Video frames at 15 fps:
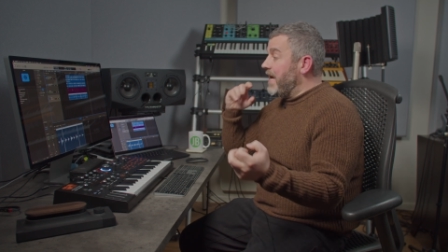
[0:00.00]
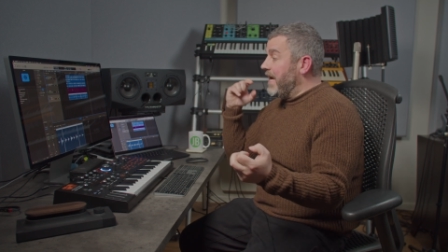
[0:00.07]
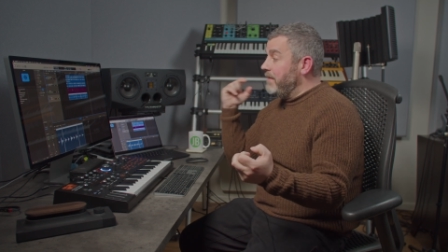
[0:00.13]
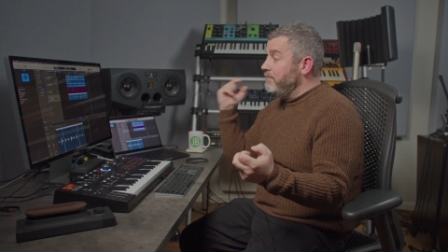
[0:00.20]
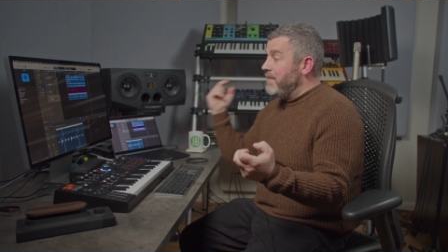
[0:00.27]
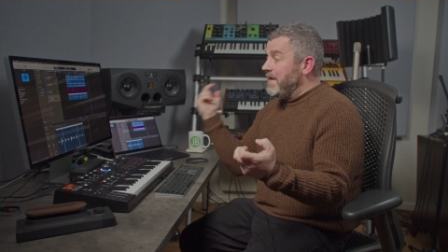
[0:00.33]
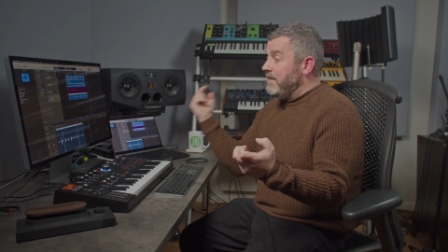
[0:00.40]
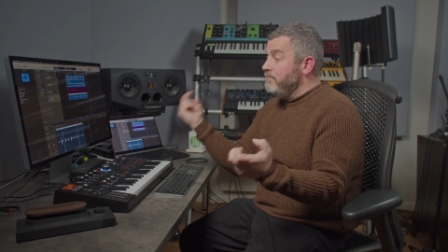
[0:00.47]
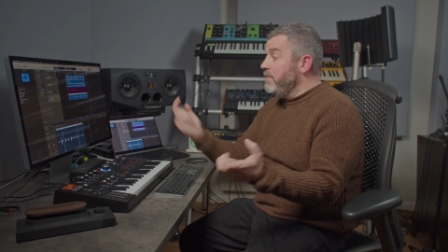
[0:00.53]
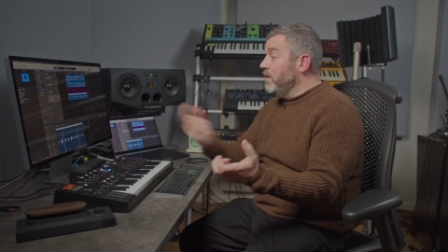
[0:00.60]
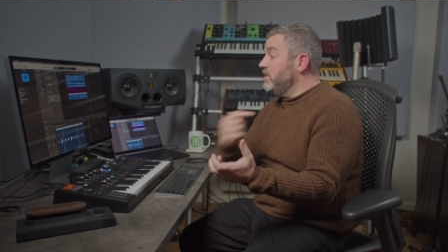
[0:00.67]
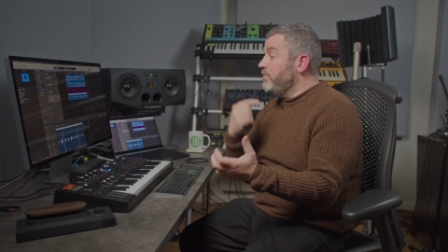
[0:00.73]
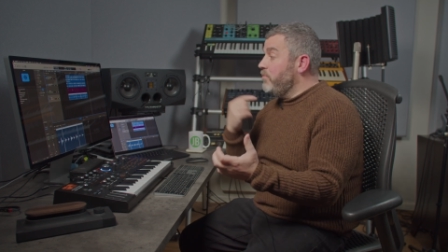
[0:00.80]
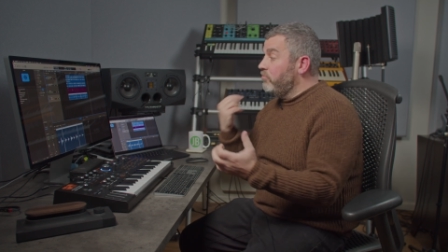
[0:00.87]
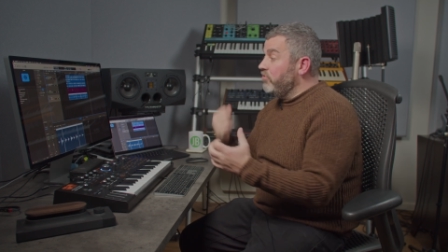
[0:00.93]
and make
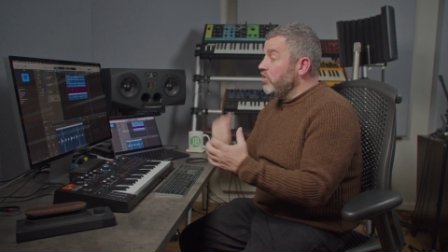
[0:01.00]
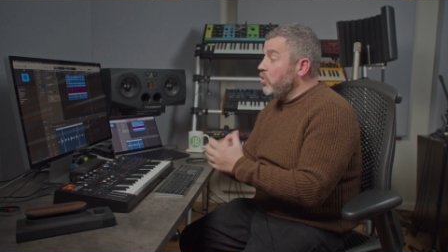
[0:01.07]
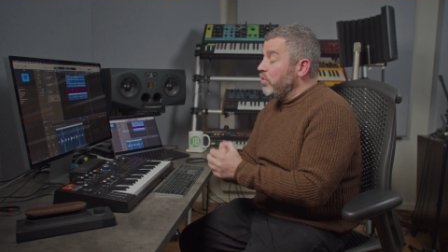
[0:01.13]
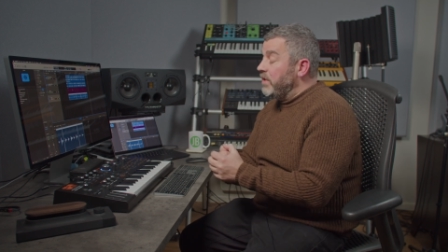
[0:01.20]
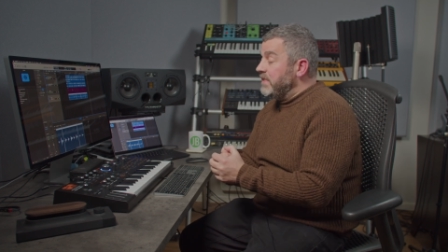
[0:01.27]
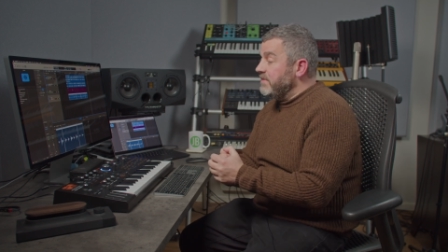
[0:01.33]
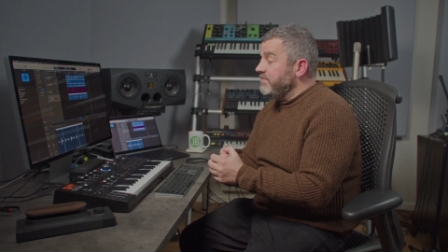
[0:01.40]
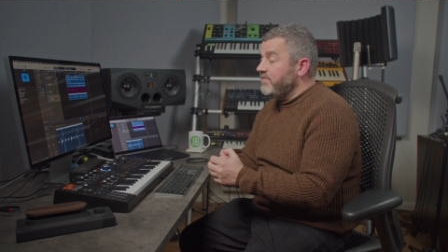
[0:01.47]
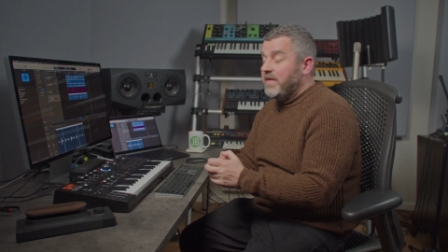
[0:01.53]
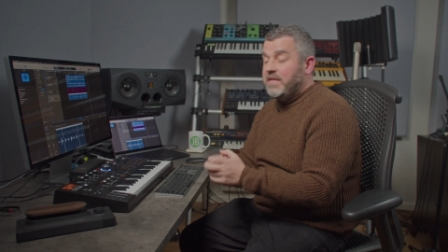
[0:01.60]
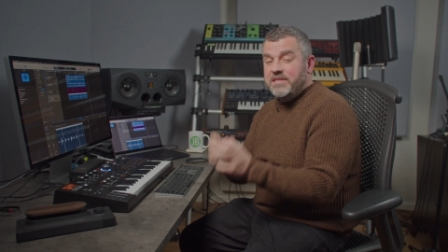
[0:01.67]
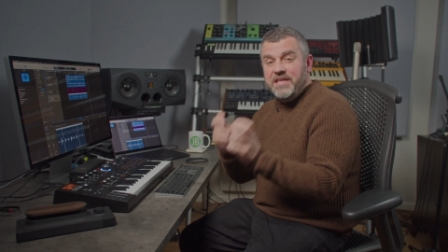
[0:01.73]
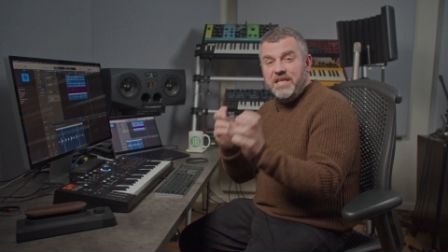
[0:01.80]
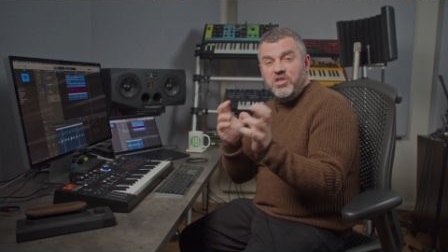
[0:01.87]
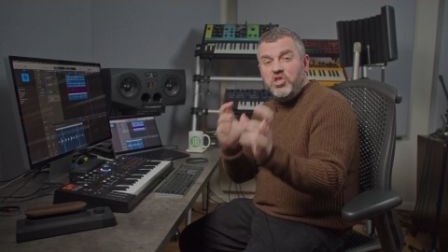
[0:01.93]
multiple recordings of
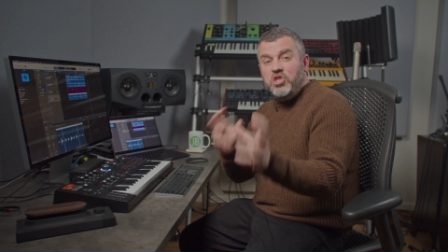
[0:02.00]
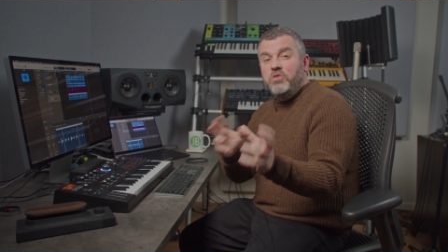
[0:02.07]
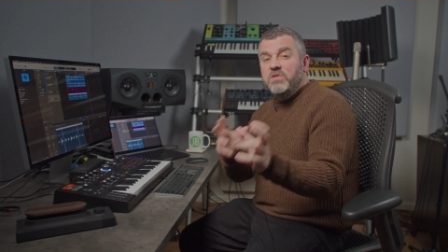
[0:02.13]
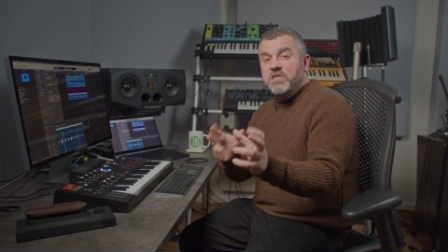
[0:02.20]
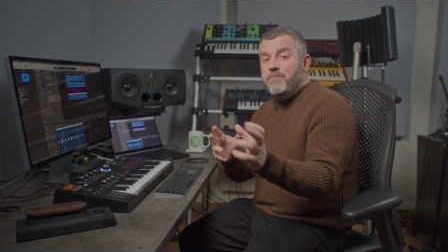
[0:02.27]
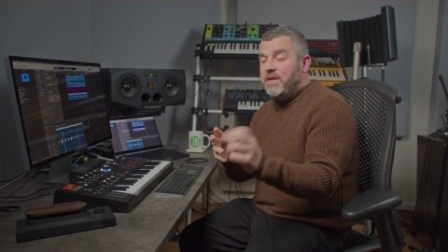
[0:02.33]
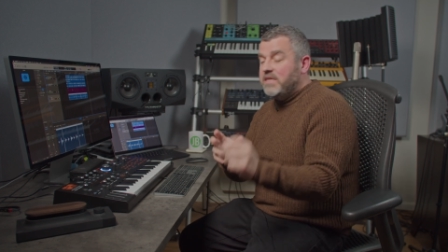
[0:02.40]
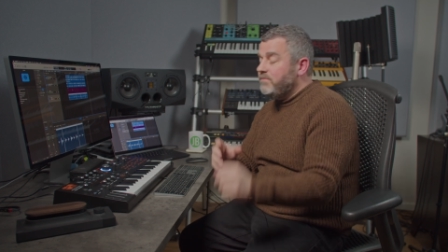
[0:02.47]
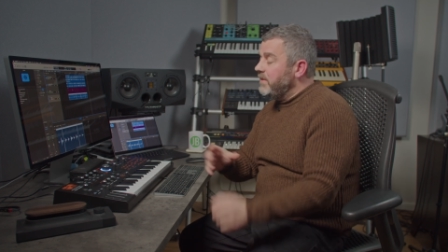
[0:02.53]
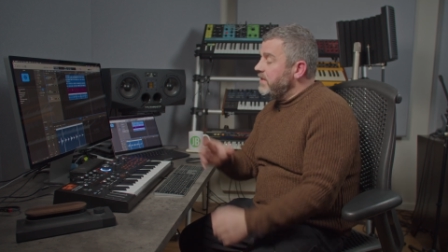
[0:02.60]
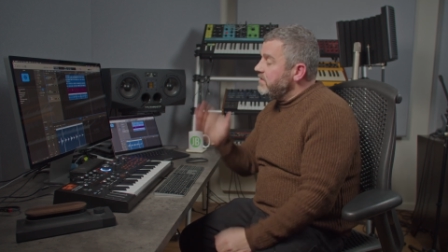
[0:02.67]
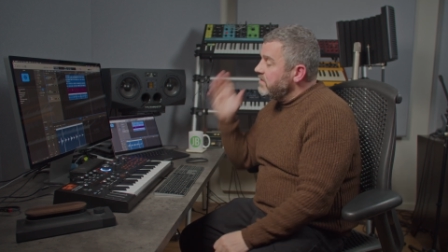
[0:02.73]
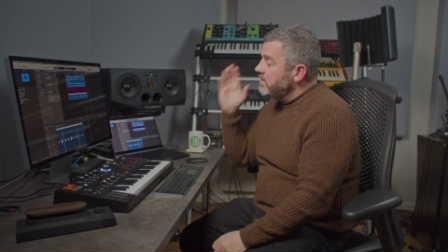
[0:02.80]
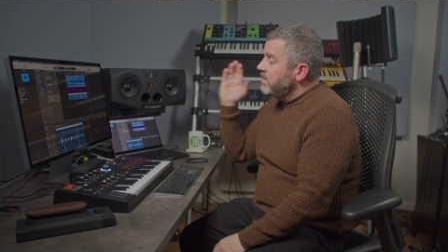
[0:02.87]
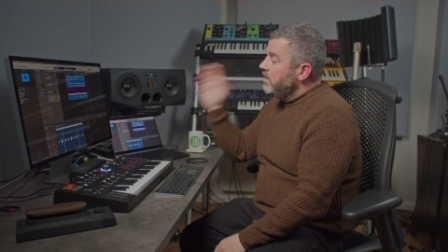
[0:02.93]
things and then choose the best
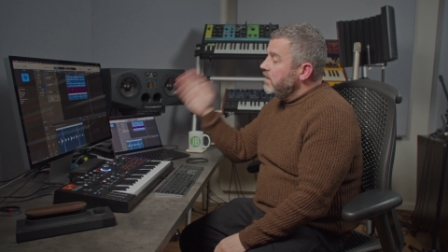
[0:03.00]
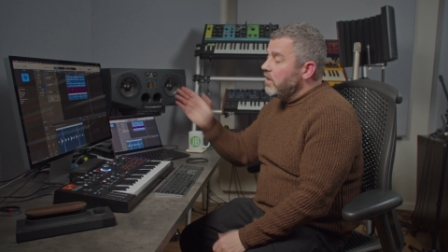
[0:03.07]
bits,